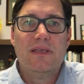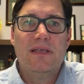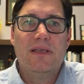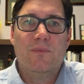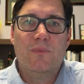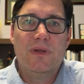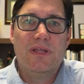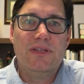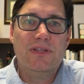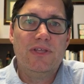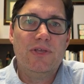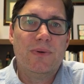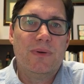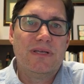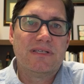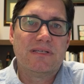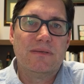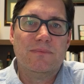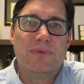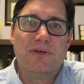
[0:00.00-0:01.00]
When the
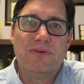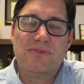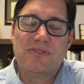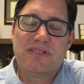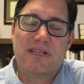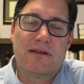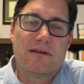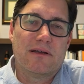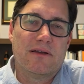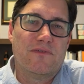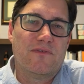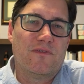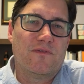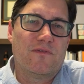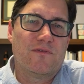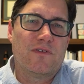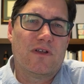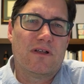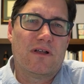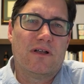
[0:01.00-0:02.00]
U.S. imposed
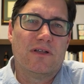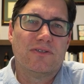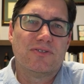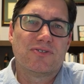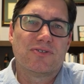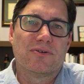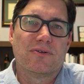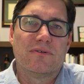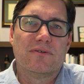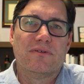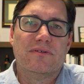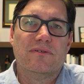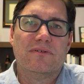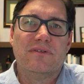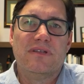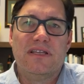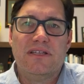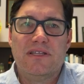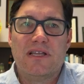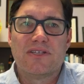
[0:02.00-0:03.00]
tariffs on
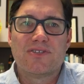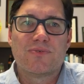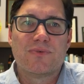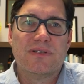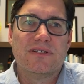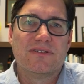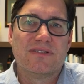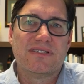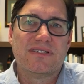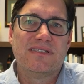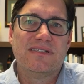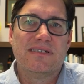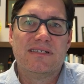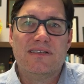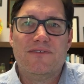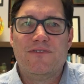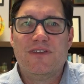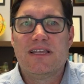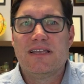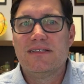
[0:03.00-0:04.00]
certain industrial
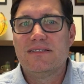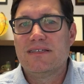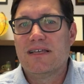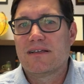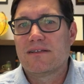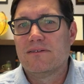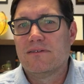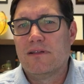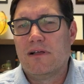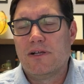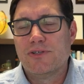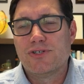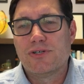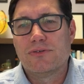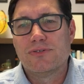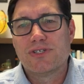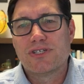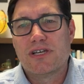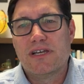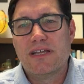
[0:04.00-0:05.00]
significant
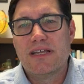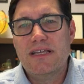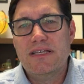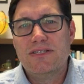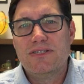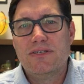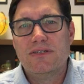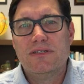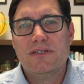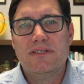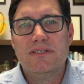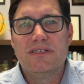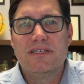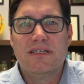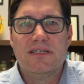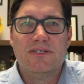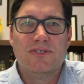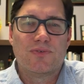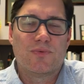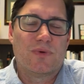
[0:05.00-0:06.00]
technological Chinese goods
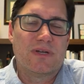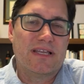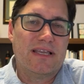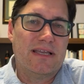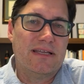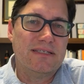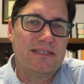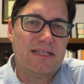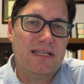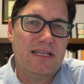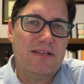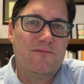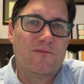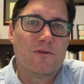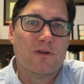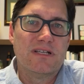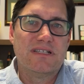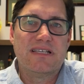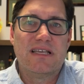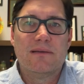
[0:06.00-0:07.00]
in 2018,
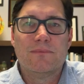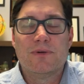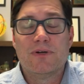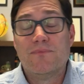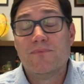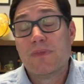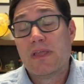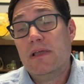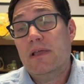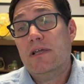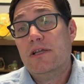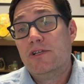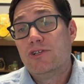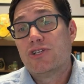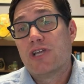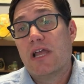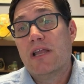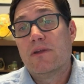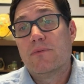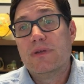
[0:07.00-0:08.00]
for example,
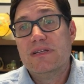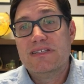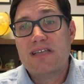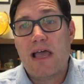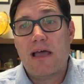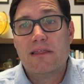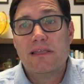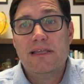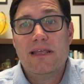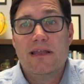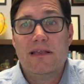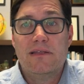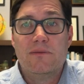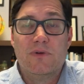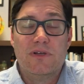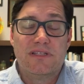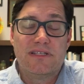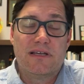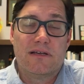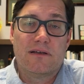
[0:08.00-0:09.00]
China retaliated
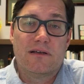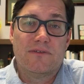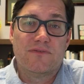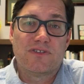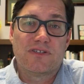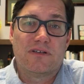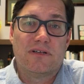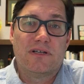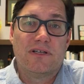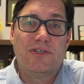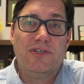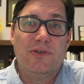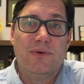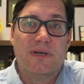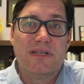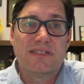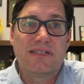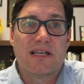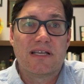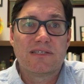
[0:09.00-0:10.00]
with tariffs on
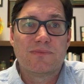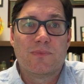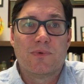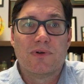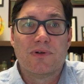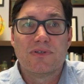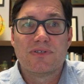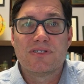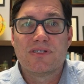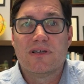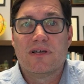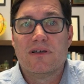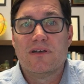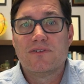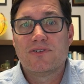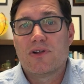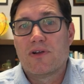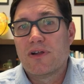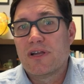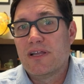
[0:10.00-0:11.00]
U.S. exports
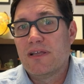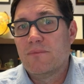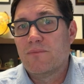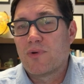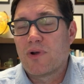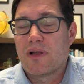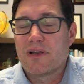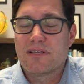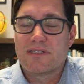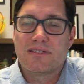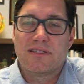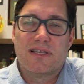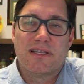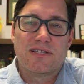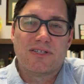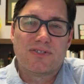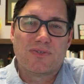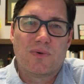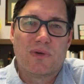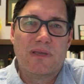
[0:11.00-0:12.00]
targeting products like
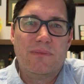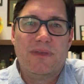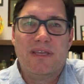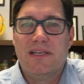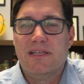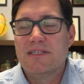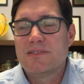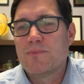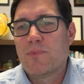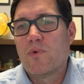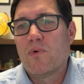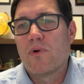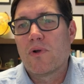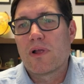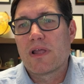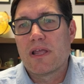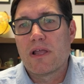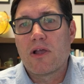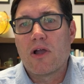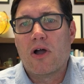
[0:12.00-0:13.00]
soybeans,
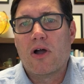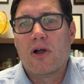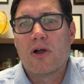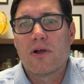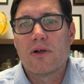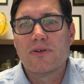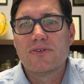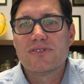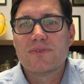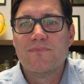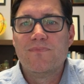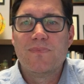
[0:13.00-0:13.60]
pork, and cars.